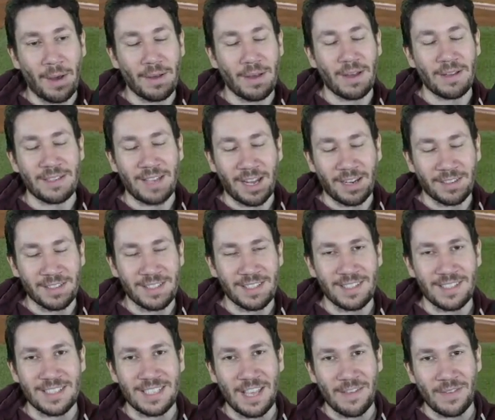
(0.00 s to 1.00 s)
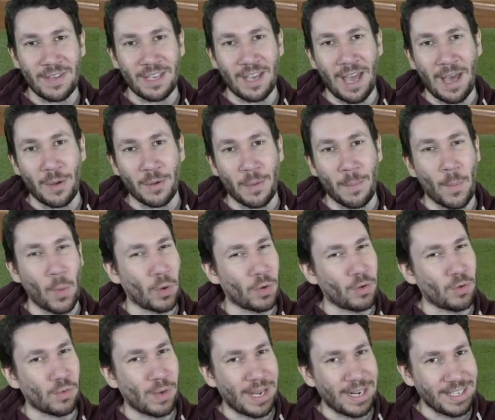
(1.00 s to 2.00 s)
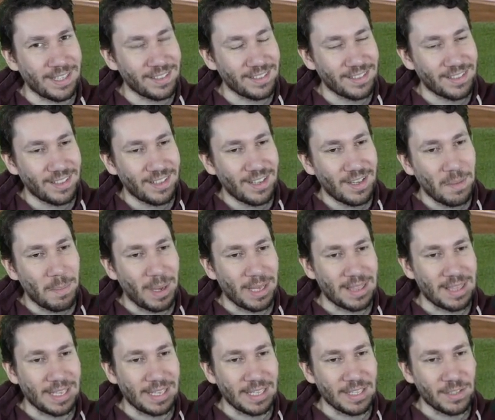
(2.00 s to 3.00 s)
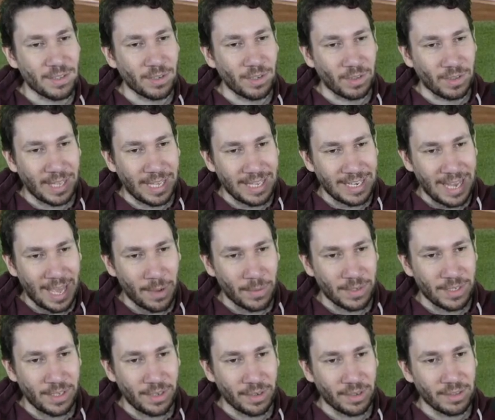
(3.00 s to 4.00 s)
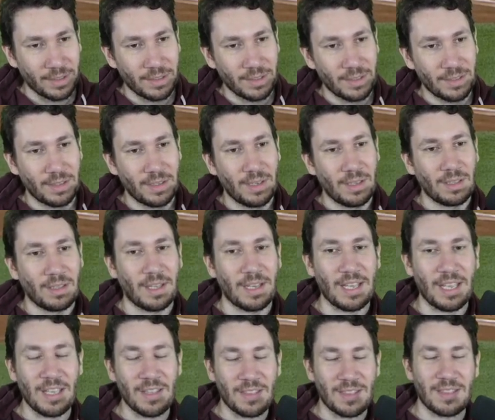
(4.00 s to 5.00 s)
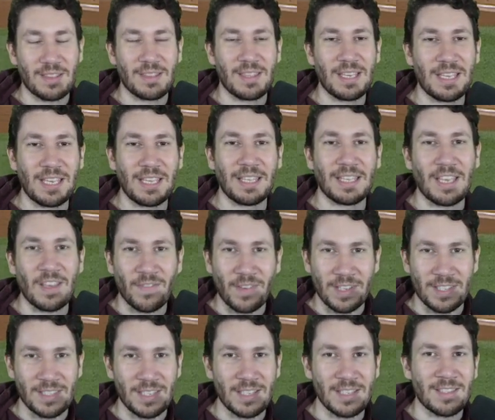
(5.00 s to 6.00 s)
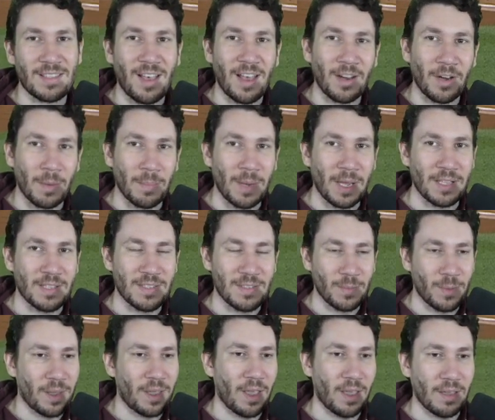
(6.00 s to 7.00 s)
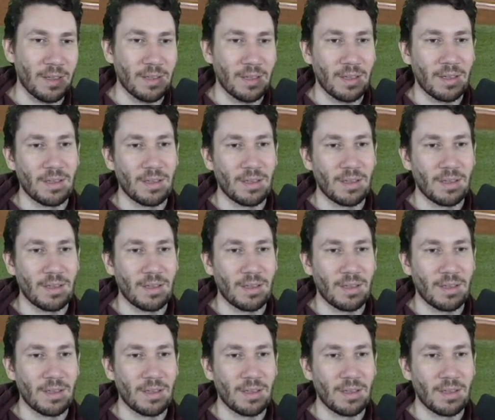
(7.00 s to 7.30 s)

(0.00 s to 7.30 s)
Donaldson is giving Houck more credit by thinking it's going to land out here. Like, thinking, if I see a slider, I'm not swinging.